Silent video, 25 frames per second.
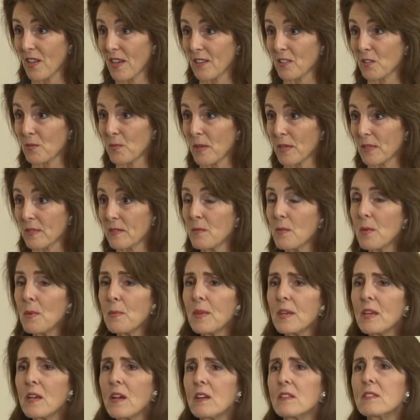aspects. I mean,
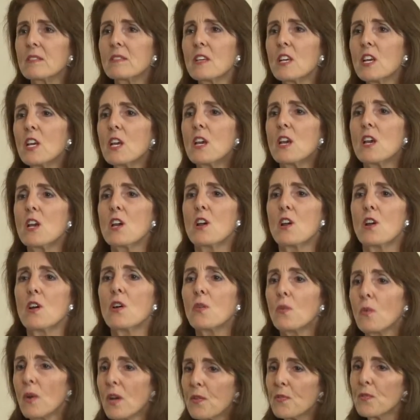because
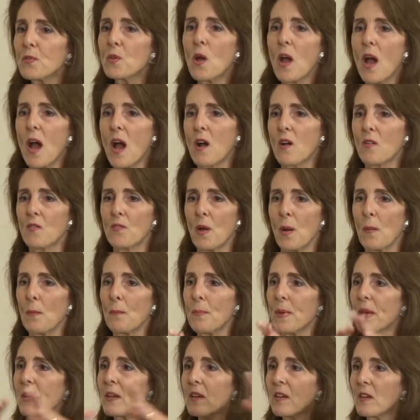what if you have a
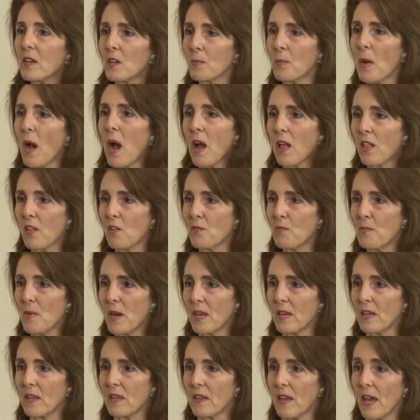big pile of
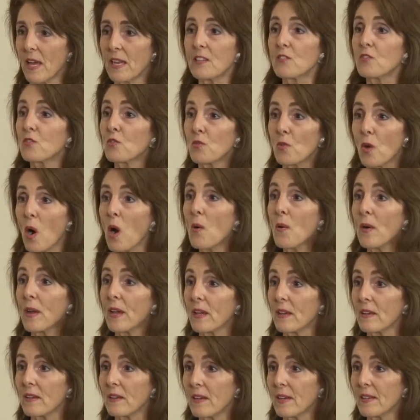money and it's
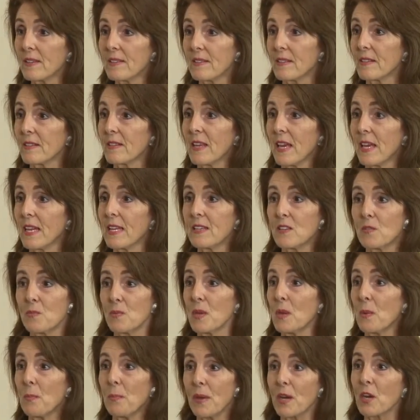growing? It's getting to
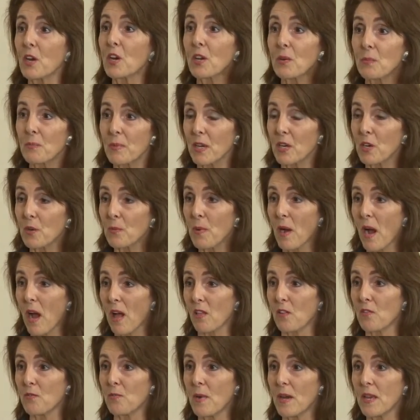be a bigger and bigger
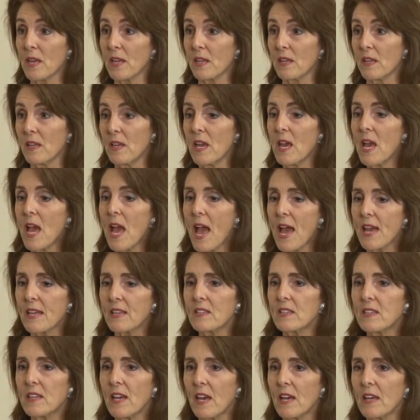pile of money.
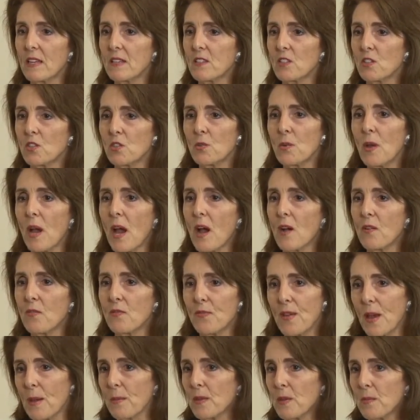And yet you have
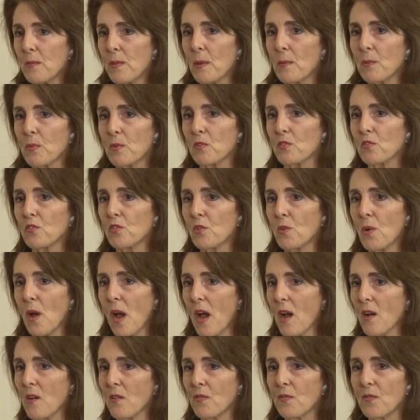family members who
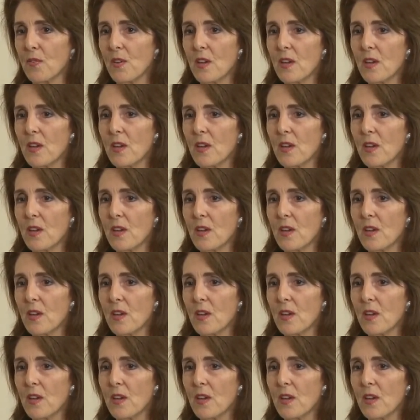have